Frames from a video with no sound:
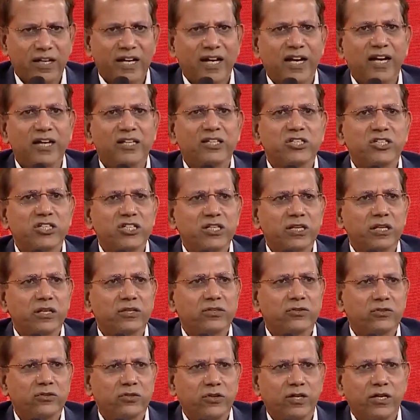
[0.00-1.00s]
a tier
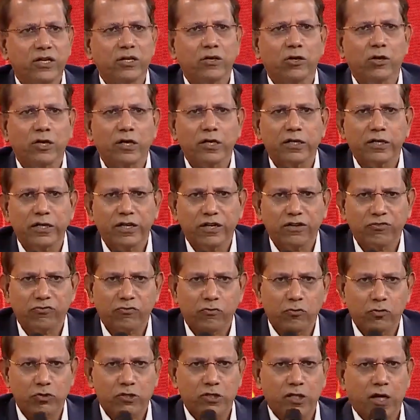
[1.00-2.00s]
3 or a tier
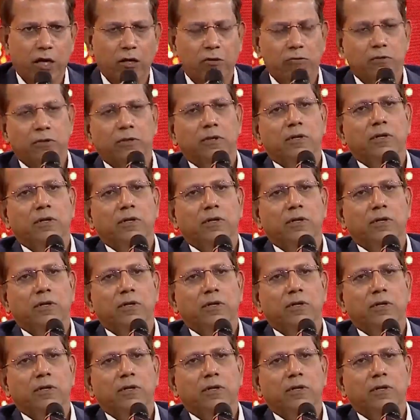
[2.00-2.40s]
4 town.